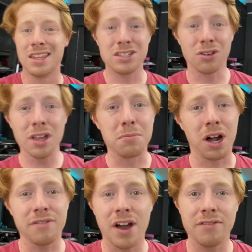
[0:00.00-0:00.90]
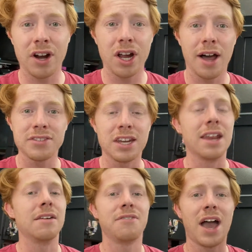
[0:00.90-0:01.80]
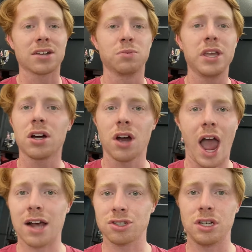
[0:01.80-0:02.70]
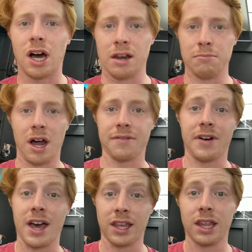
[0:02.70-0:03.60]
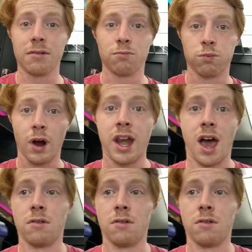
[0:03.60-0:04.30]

don't get modified very often, and in fact, we are actually not modifying them right now.